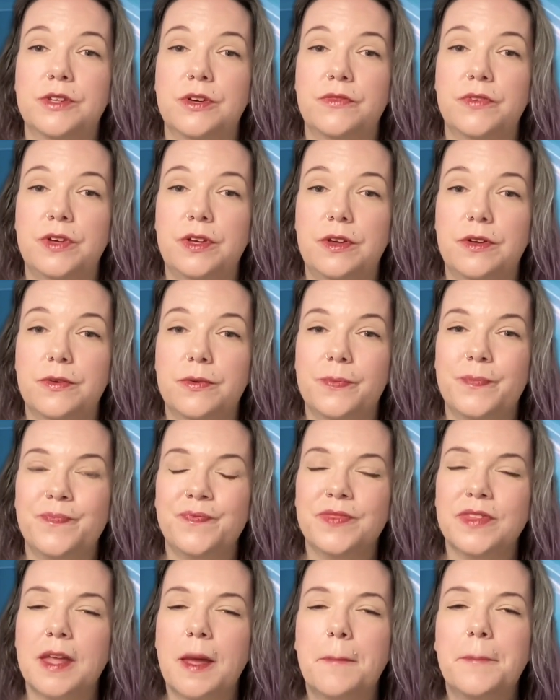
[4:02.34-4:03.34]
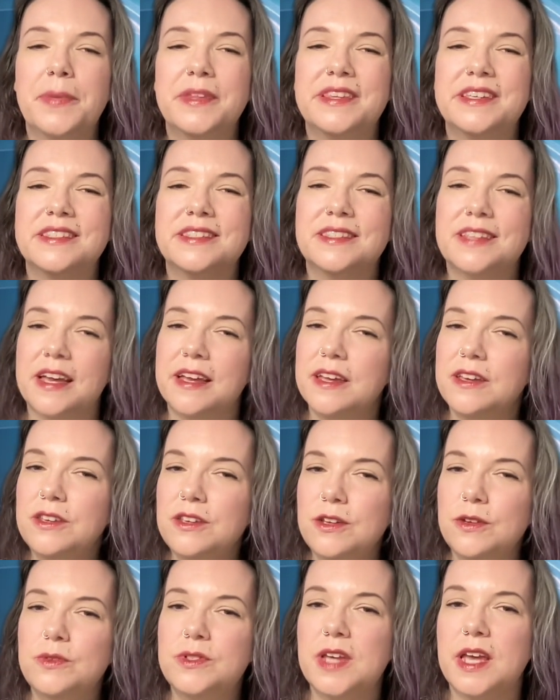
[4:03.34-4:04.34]
over you. But the second
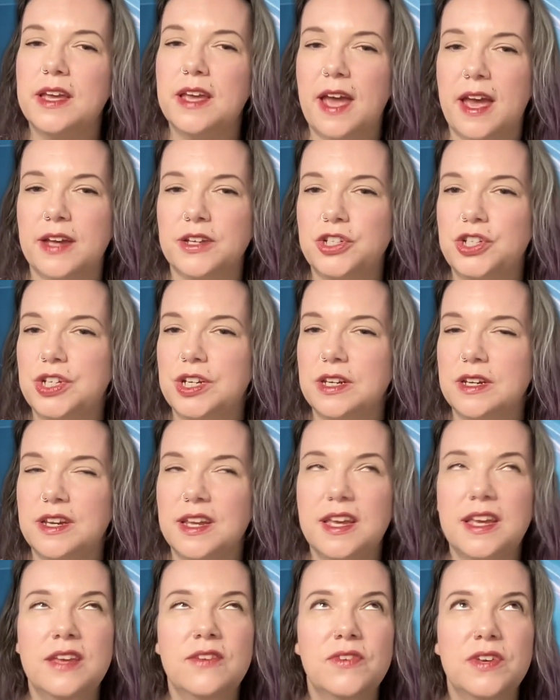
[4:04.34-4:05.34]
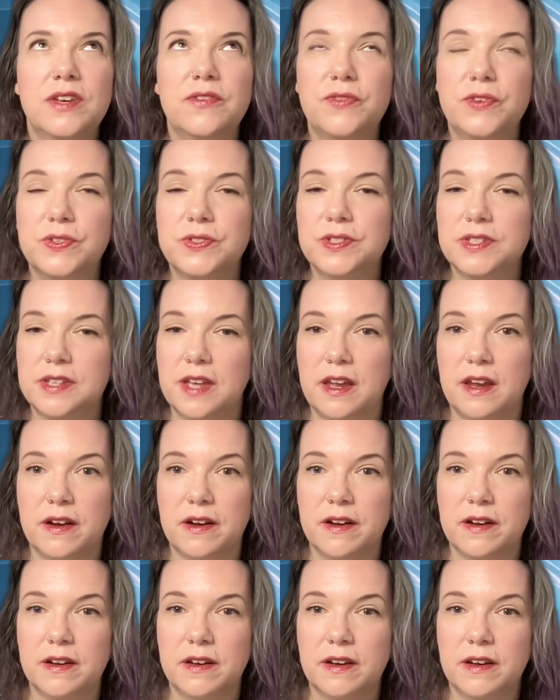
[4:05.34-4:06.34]
you take action, even if you're
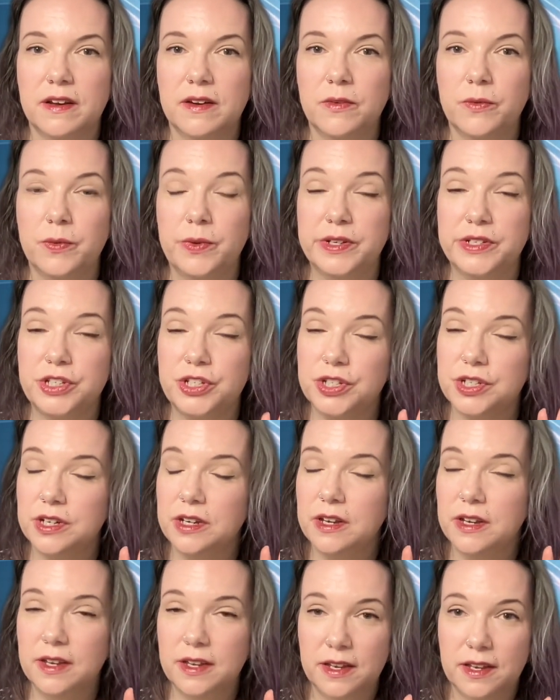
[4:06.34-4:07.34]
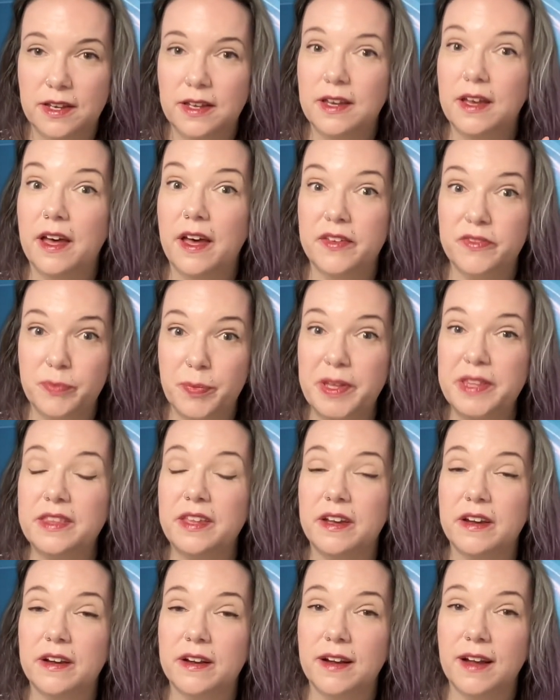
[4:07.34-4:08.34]
scared, which I've been
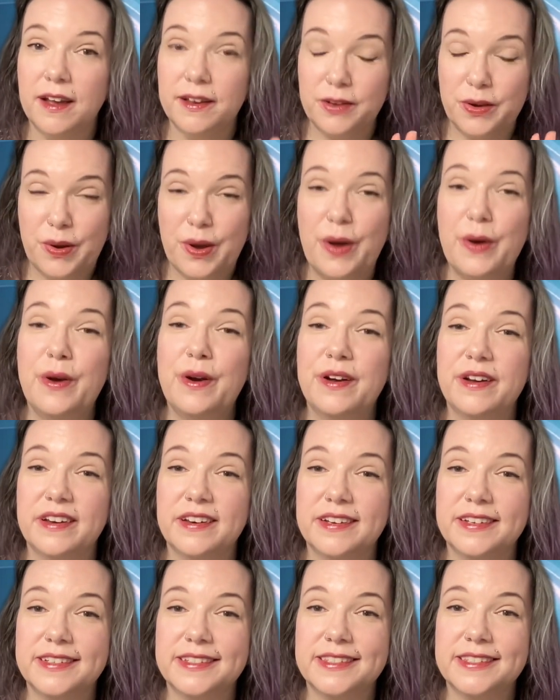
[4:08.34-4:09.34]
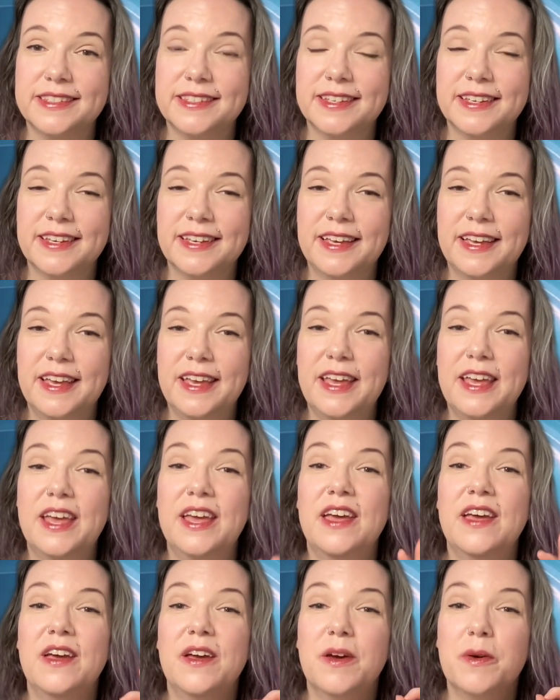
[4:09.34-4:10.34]
there, I know how hard it is.
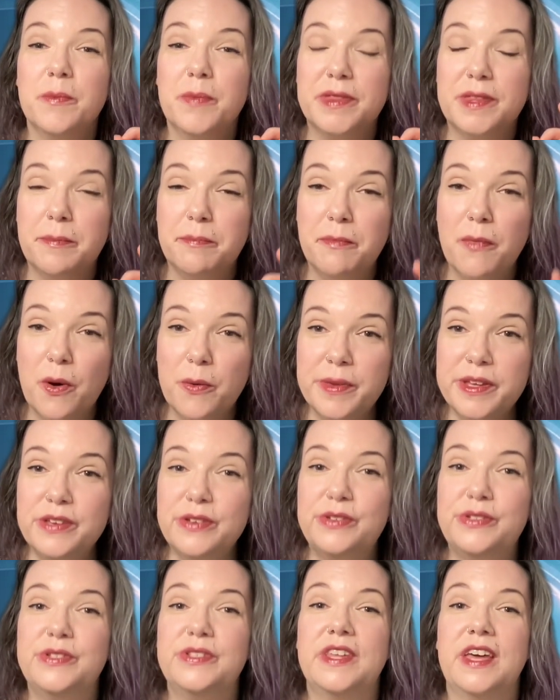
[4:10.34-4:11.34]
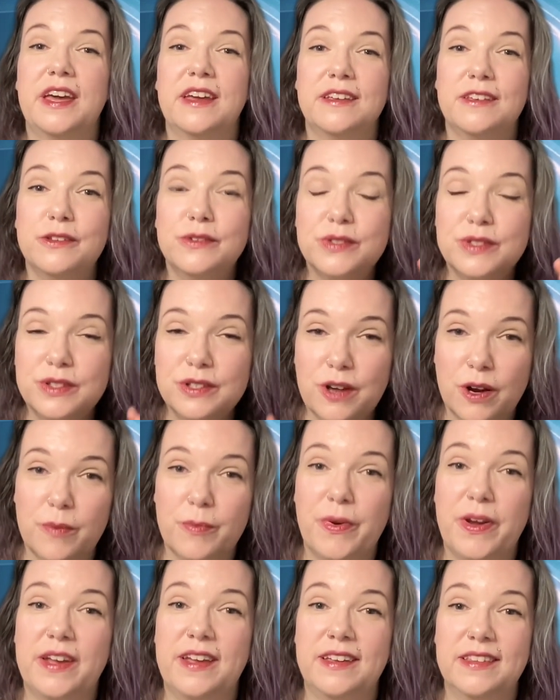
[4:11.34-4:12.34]
But the moment you do that, you start
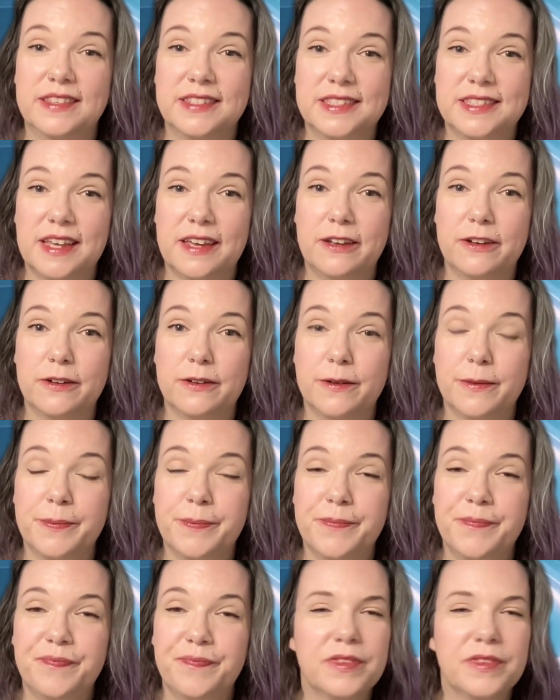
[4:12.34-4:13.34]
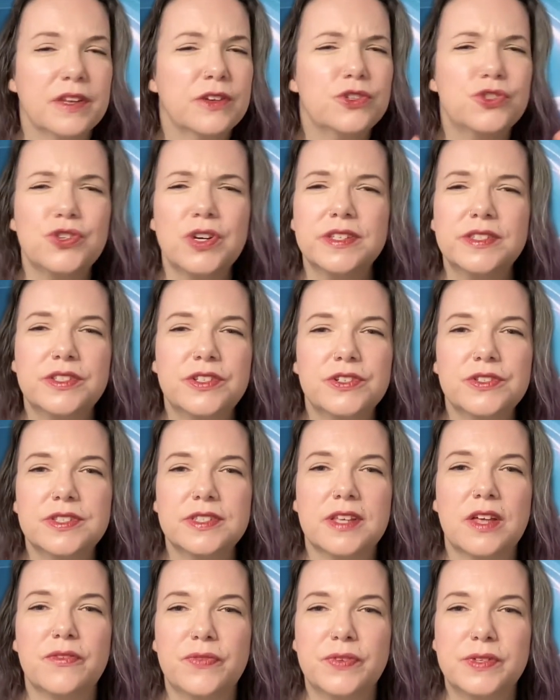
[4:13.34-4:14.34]
breaking the cycle. Trust
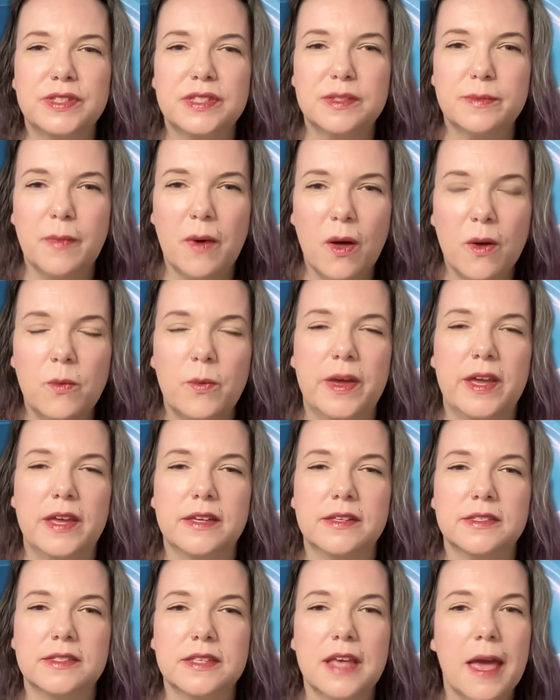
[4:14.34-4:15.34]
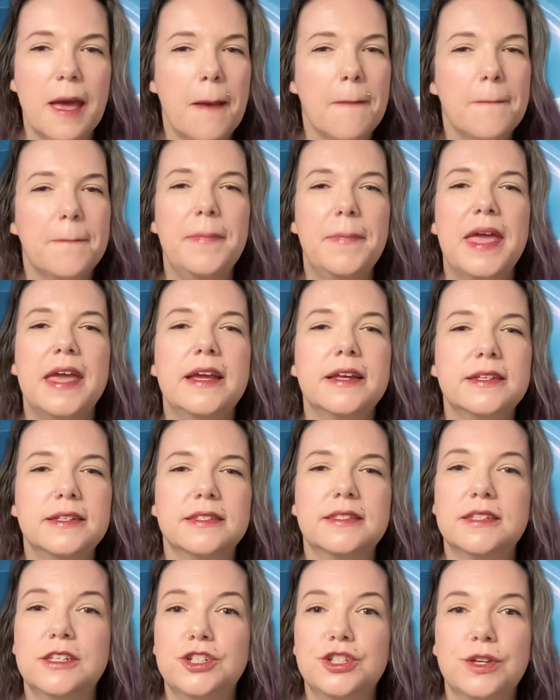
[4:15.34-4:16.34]
yourself in small ways. Make a
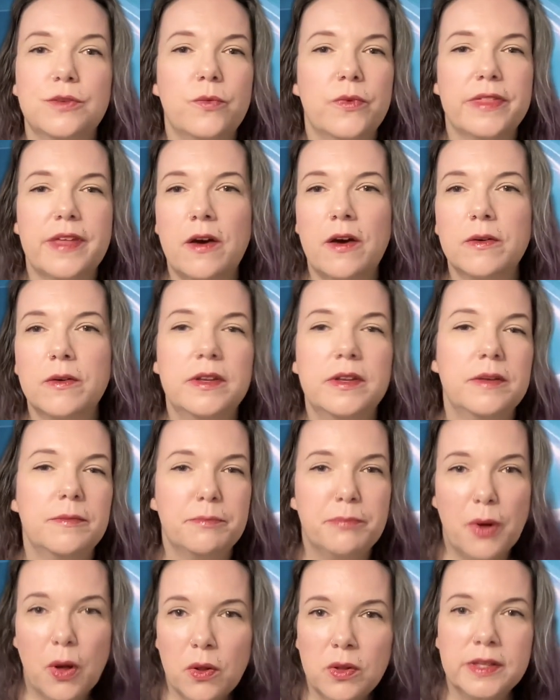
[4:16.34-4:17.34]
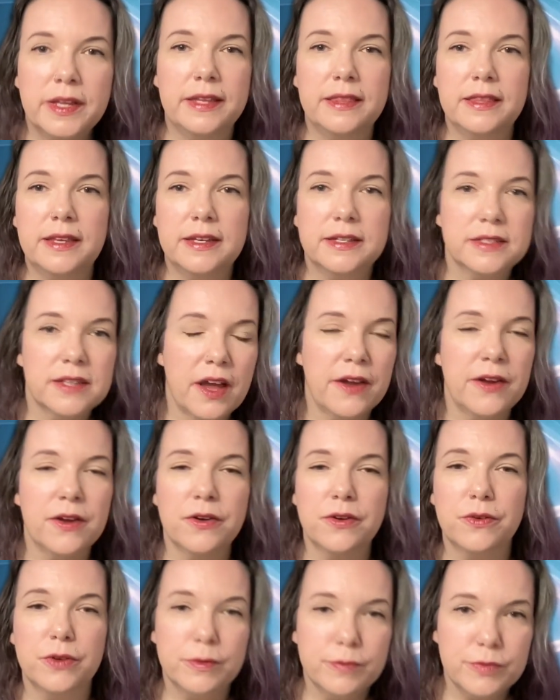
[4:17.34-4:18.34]
decision without polling the entire
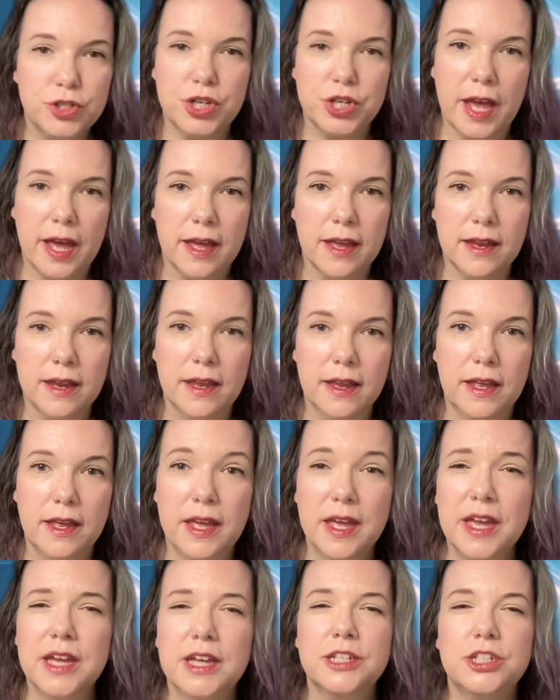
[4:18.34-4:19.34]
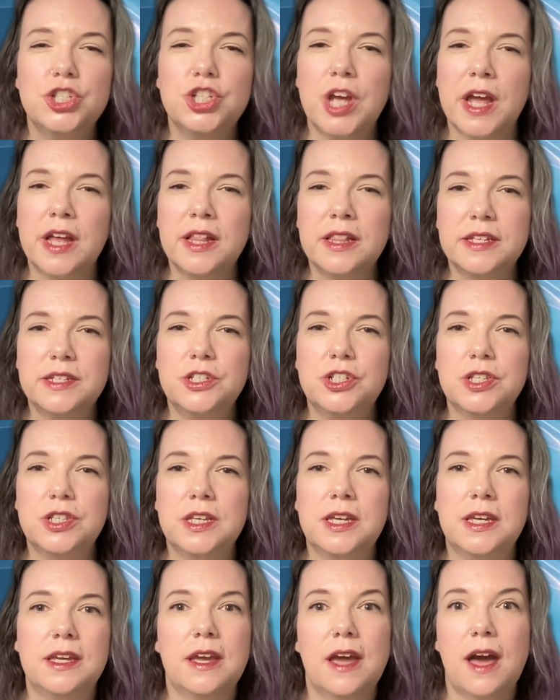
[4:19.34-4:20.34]
group chat. Challenge
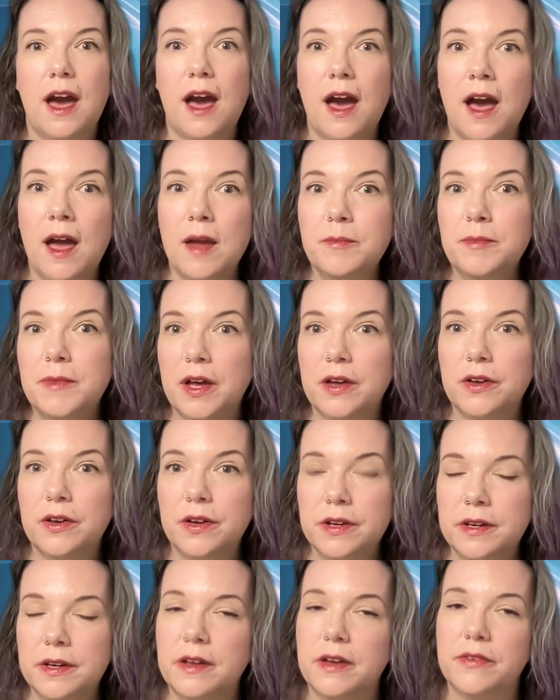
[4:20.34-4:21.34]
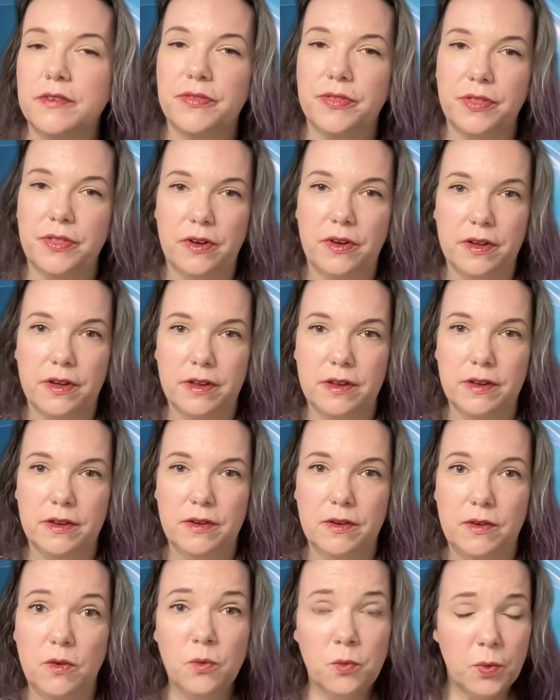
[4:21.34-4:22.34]
the "I'm not good enough" thought.
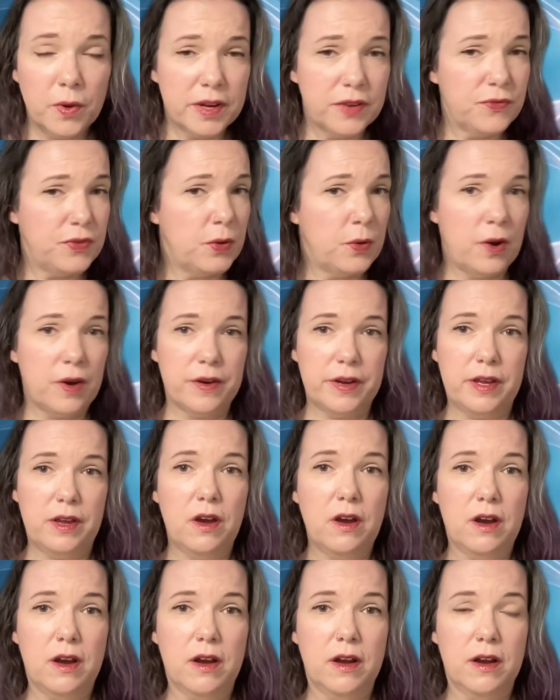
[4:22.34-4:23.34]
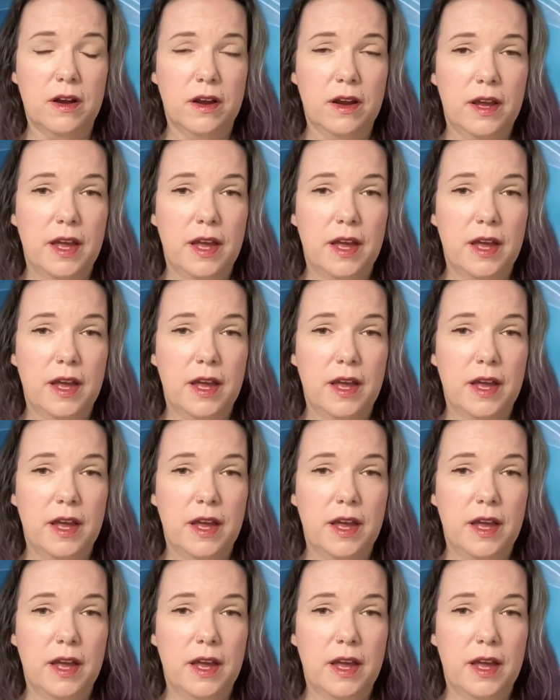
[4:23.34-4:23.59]
What if you already are?